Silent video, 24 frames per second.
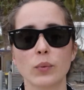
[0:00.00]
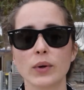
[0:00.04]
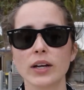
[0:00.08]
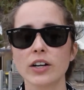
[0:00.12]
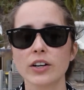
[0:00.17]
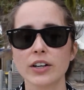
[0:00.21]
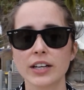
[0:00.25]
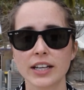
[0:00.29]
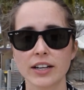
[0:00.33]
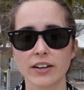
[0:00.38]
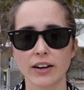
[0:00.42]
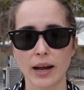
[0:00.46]
we are
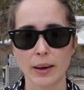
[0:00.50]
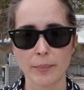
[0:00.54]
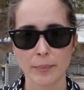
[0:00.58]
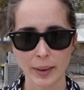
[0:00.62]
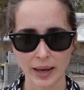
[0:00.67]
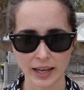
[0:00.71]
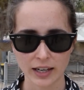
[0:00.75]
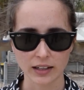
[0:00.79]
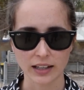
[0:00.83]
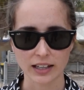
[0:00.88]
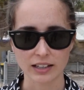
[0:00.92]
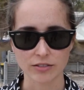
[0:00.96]
here at
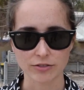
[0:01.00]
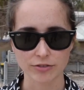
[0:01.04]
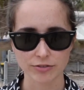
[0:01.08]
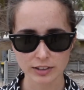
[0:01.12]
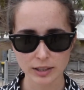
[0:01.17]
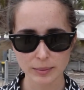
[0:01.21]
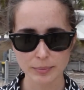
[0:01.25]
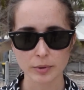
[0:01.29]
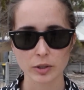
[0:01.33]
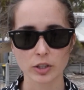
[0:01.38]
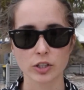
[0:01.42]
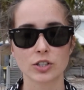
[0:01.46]
Pedal and
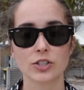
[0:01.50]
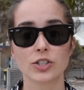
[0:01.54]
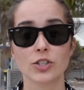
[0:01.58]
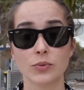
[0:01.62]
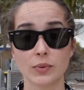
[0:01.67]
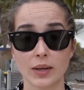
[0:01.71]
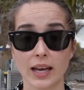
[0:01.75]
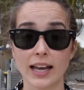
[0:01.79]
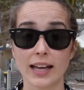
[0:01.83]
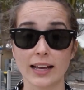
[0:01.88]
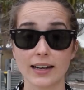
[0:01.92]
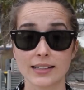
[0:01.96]
Flipper to
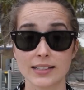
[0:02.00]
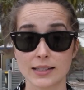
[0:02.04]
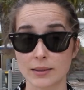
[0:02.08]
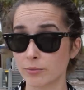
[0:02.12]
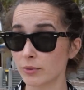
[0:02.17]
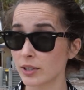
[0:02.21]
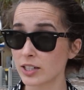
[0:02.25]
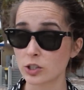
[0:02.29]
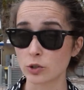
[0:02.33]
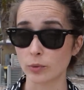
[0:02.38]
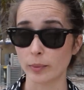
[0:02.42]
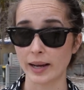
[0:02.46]
get some
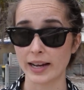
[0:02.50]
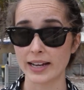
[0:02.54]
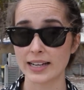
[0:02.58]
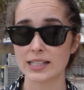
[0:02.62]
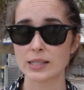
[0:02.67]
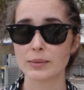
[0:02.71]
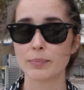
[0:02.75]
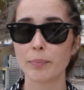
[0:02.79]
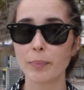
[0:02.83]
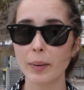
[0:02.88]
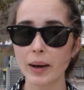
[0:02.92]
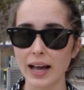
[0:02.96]
rental
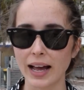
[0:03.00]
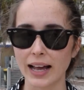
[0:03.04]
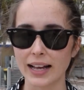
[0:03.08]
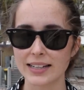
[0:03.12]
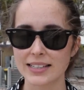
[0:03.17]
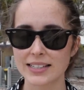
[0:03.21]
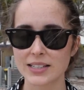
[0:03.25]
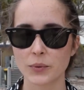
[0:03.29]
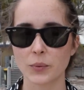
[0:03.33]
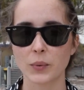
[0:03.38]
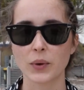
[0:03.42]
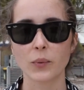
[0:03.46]
bikes,
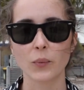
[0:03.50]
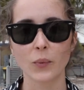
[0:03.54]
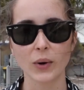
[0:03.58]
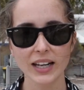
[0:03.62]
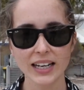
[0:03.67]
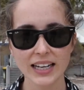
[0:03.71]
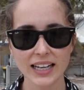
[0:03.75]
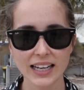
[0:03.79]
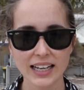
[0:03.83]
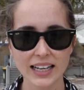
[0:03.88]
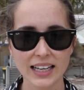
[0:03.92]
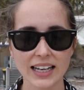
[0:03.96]
but we went
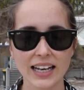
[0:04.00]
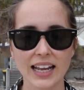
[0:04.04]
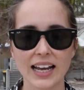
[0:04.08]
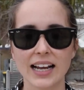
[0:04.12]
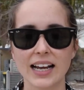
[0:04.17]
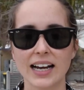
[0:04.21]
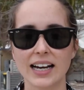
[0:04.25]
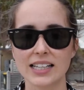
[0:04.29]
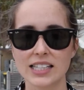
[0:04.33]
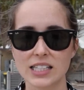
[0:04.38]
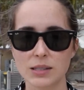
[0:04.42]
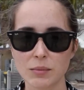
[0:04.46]
in and
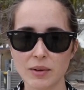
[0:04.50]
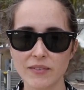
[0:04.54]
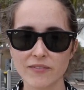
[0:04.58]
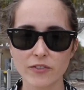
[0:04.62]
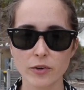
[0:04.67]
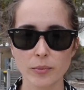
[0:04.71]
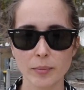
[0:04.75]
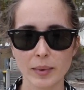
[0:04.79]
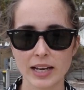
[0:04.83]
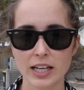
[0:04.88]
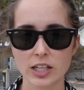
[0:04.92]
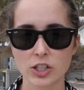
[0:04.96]
got some
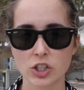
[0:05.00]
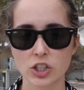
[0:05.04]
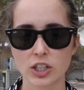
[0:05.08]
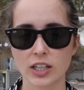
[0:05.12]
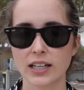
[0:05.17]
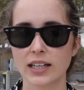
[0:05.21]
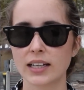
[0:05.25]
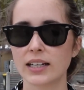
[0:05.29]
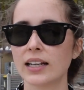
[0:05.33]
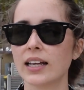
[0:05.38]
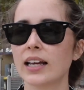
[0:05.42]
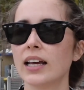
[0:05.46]

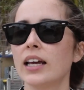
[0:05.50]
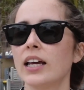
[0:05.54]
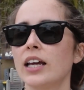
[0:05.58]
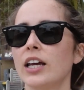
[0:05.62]
information.